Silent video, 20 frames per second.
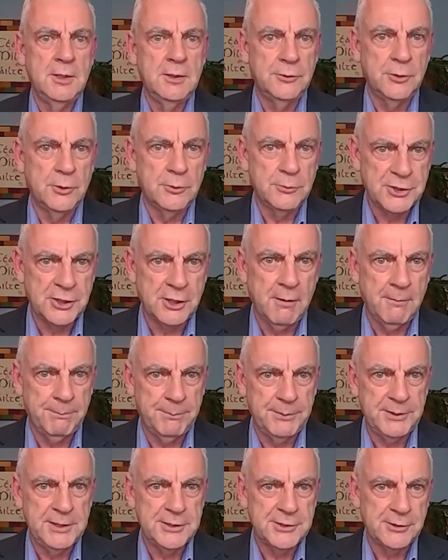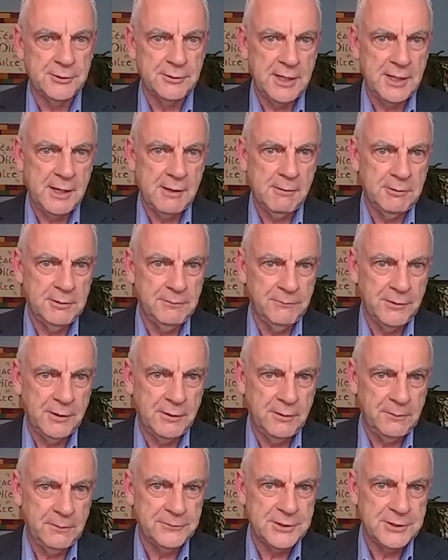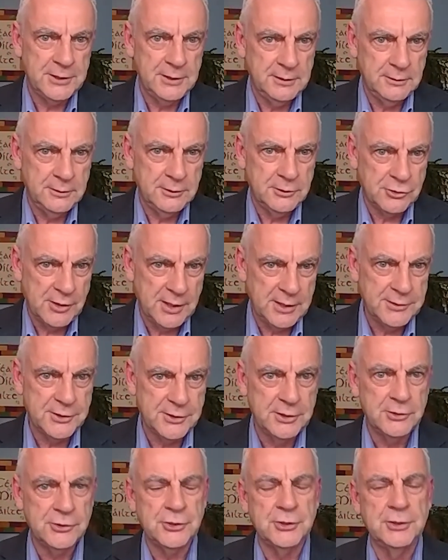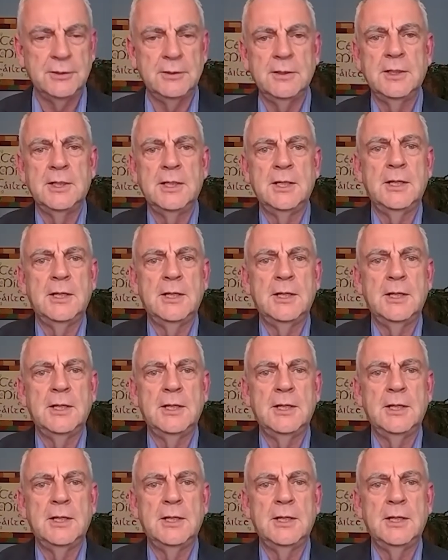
those companies are now involved in the transition